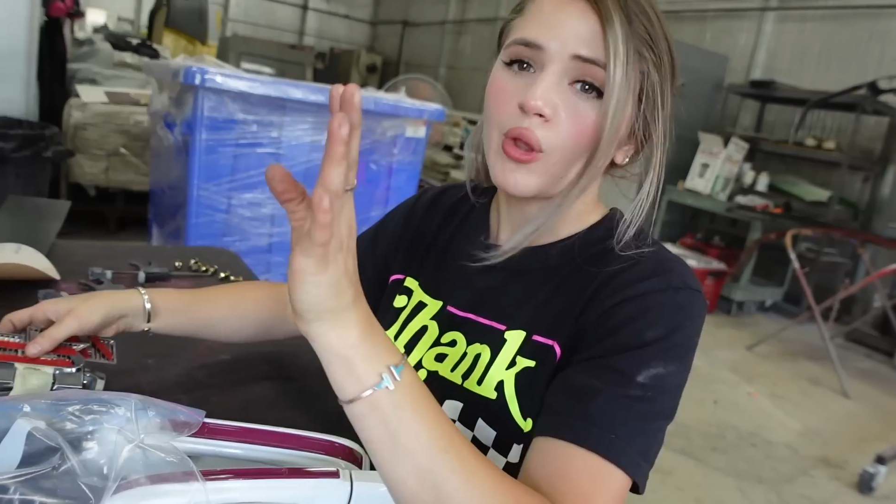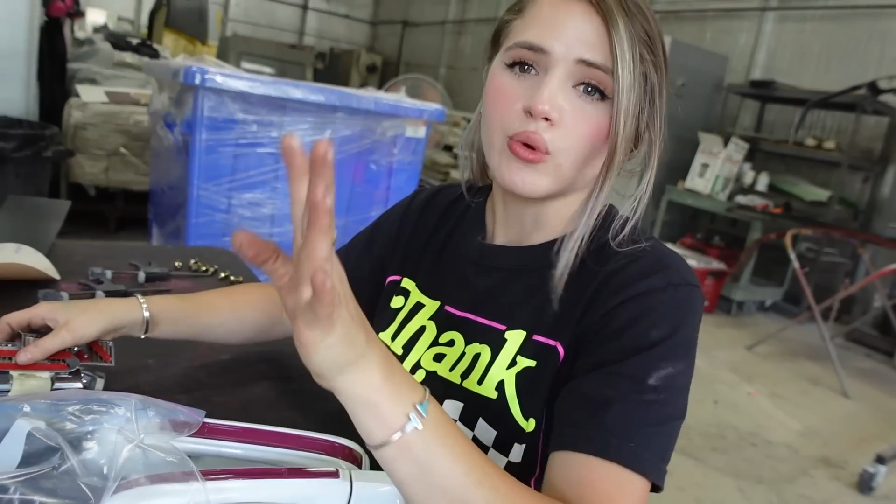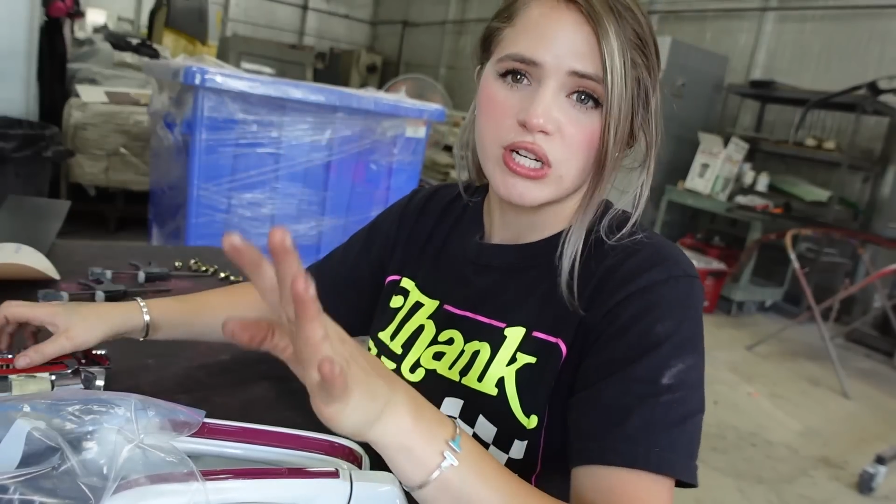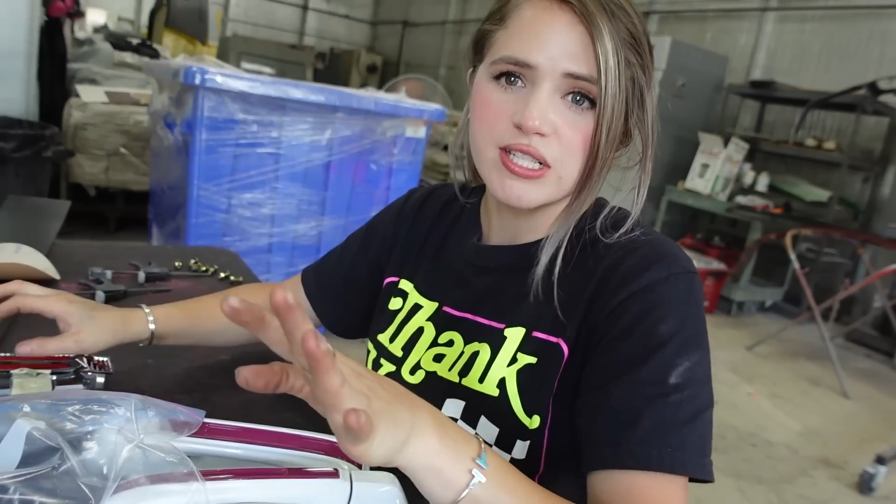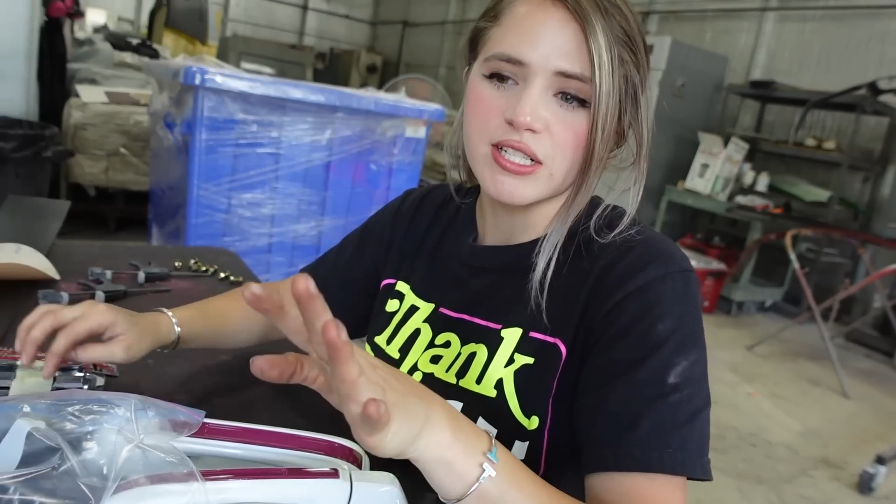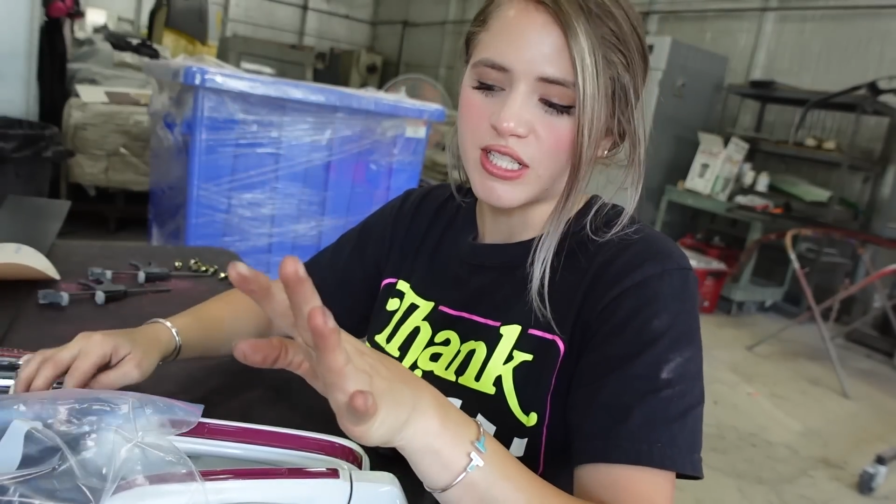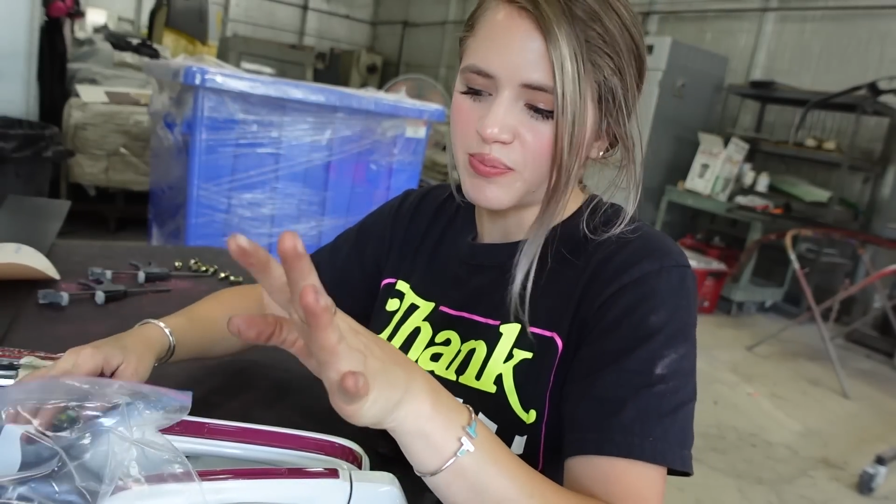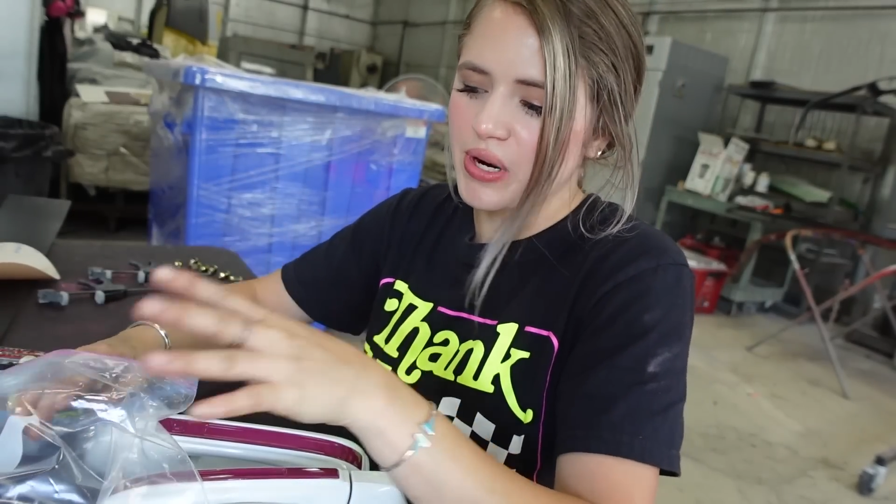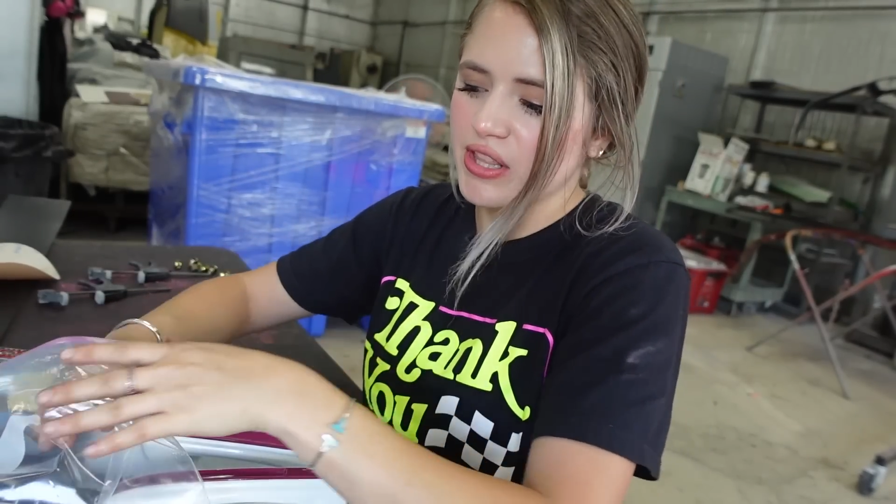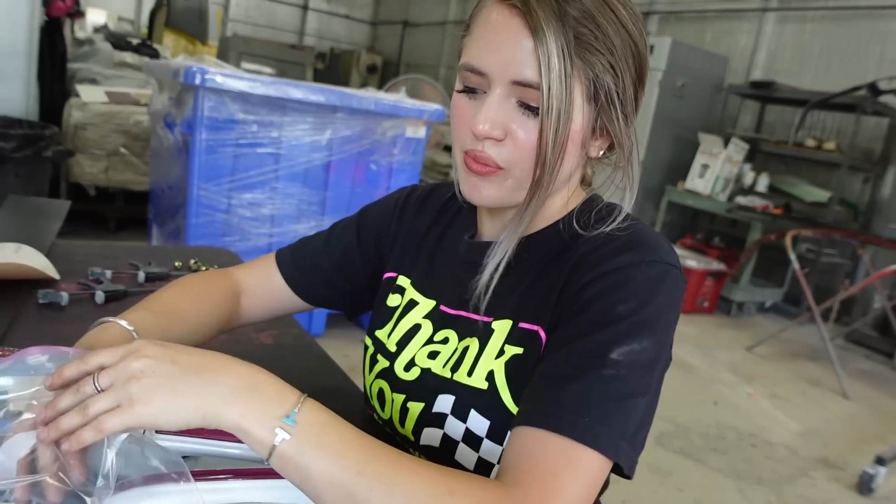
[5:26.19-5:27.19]
We're just gonna
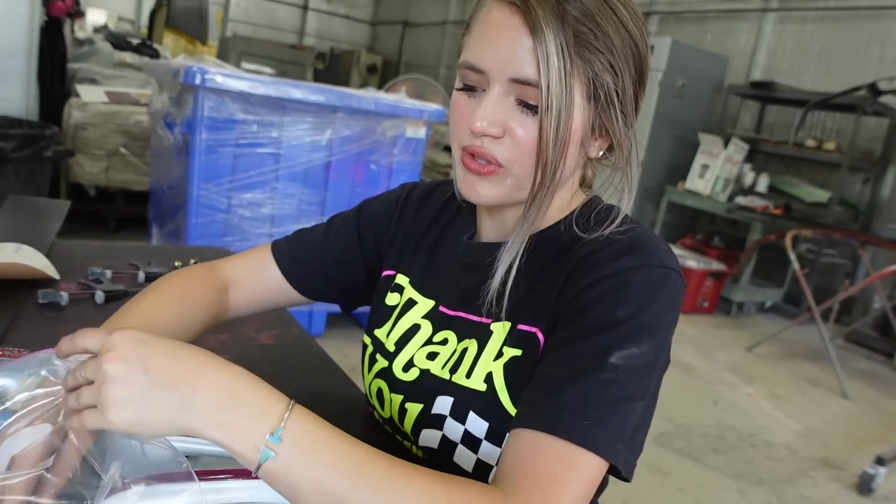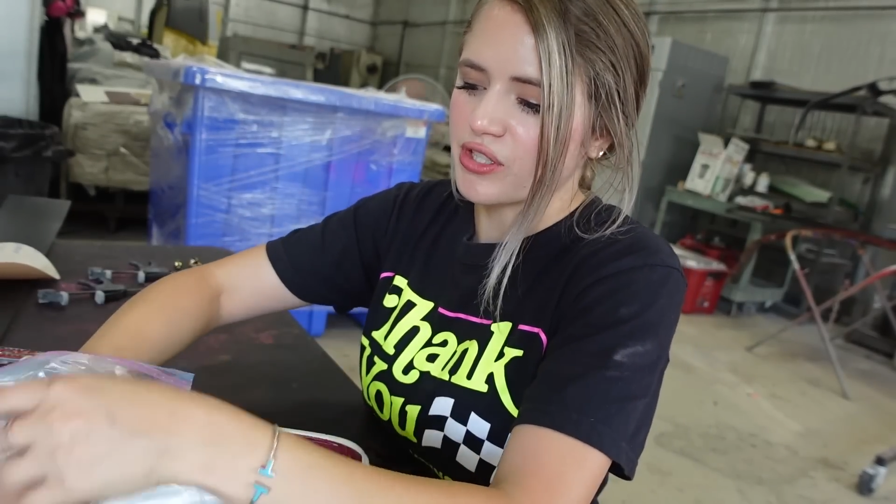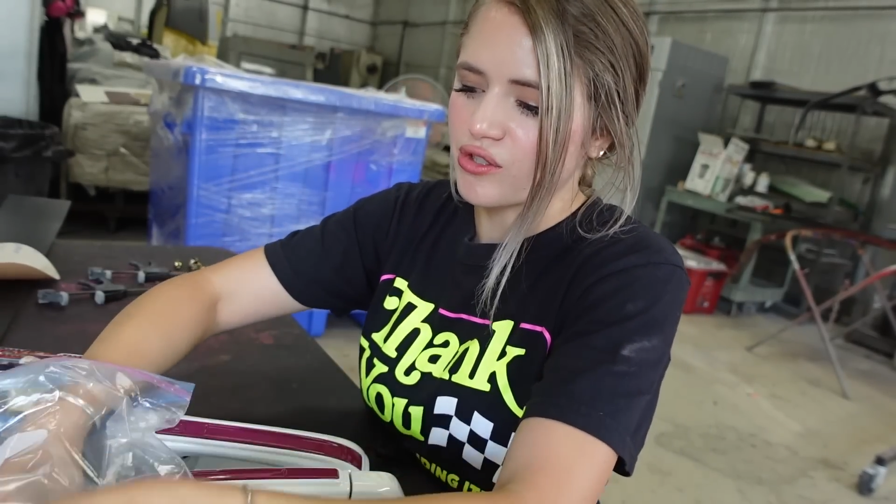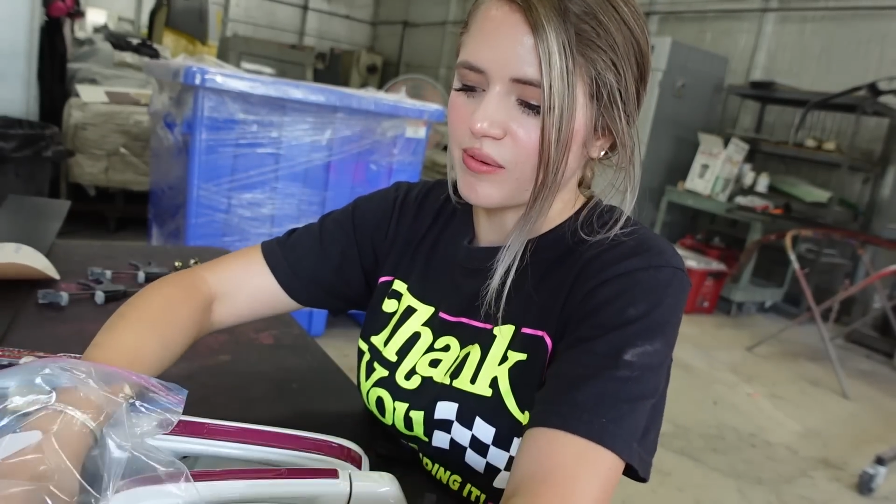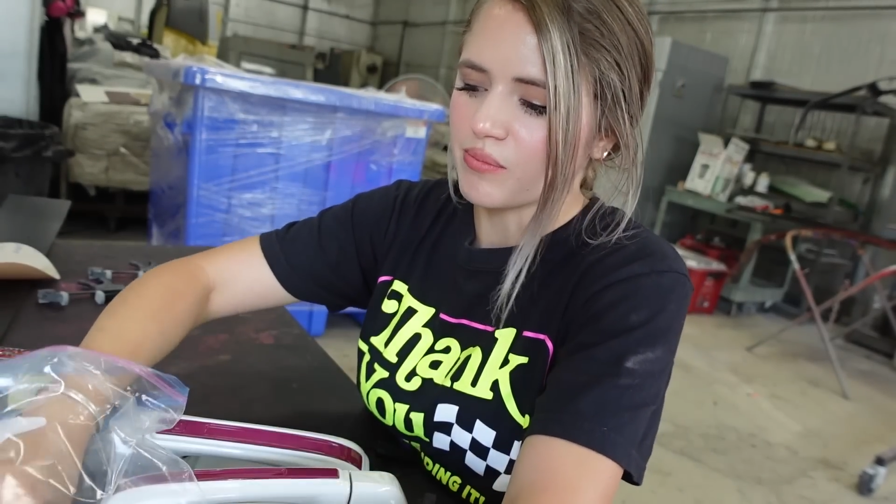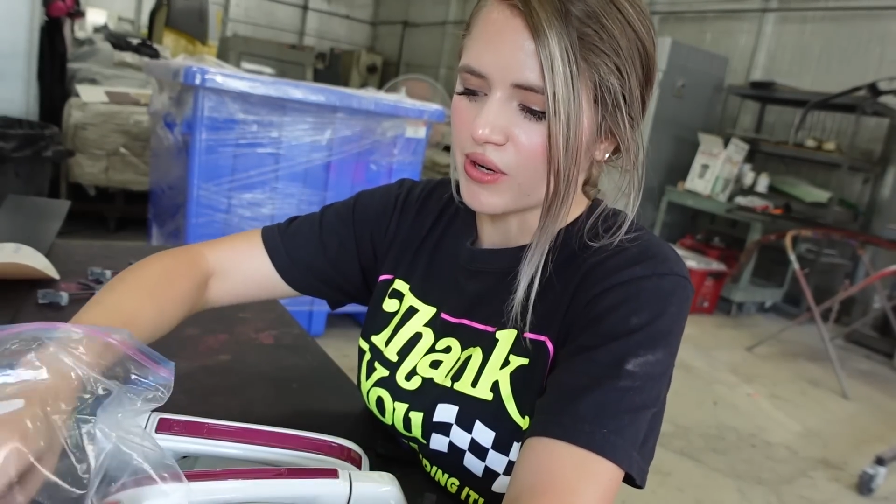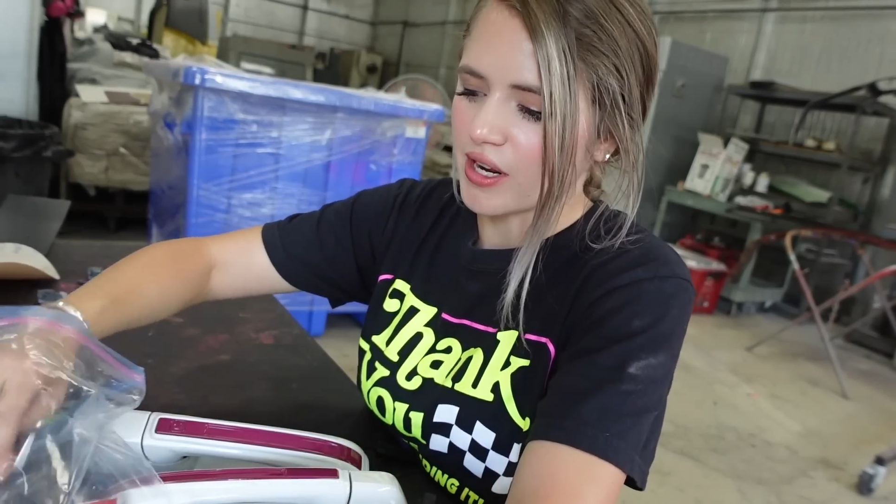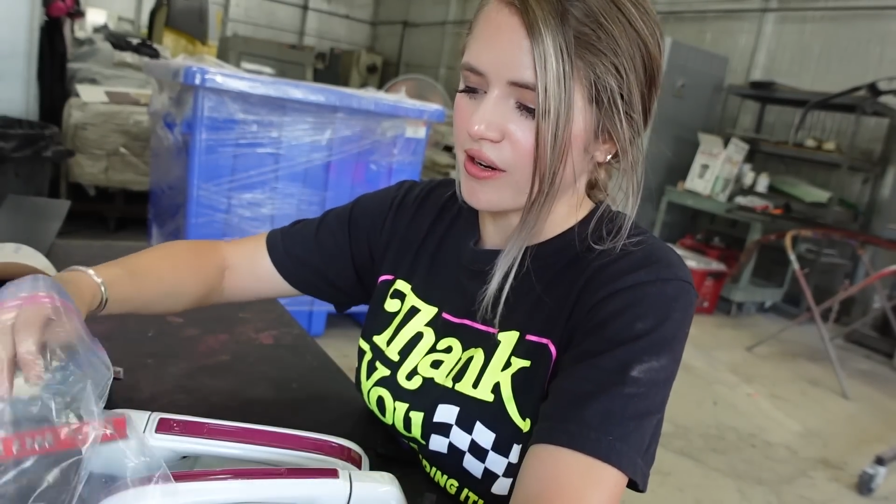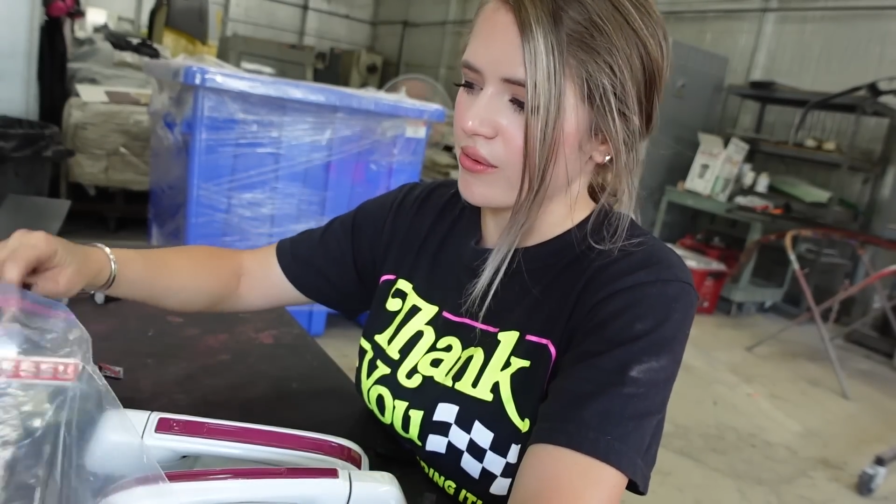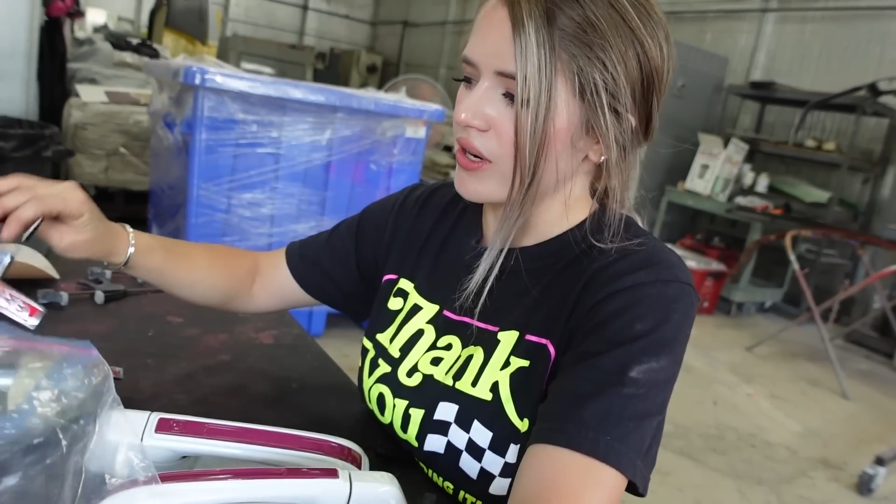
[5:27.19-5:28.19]
spray them with the trim
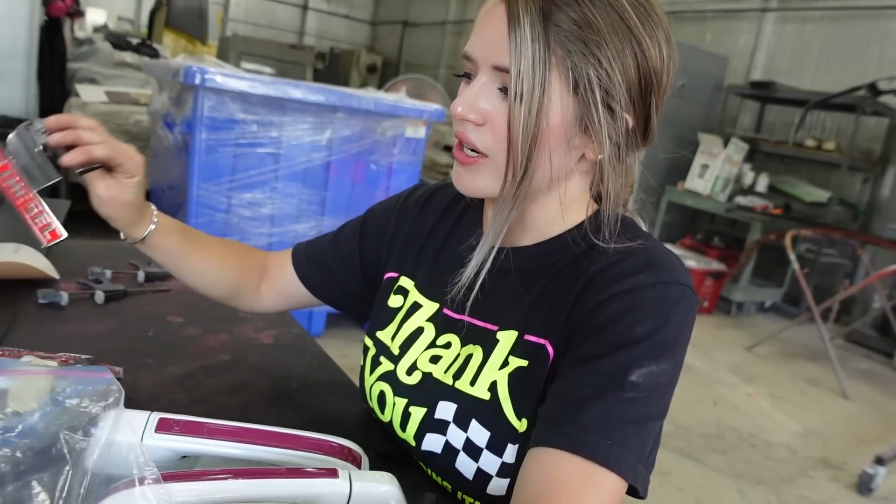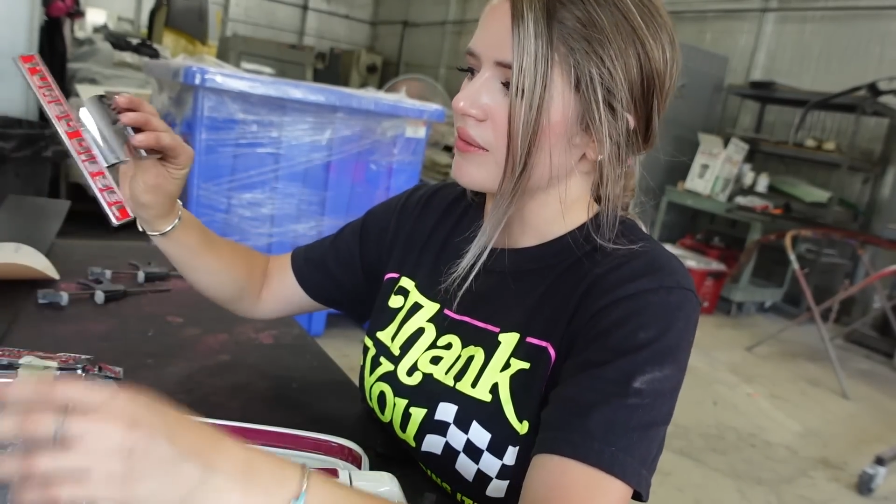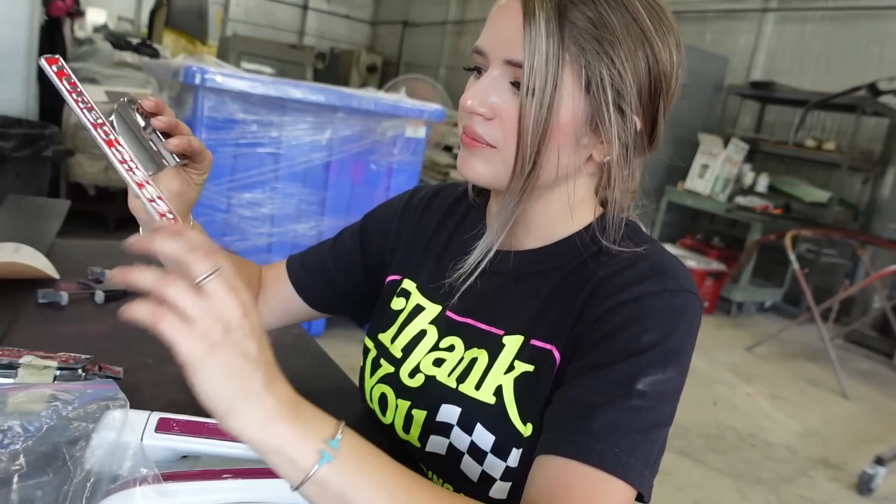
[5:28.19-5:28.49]
paint, okay?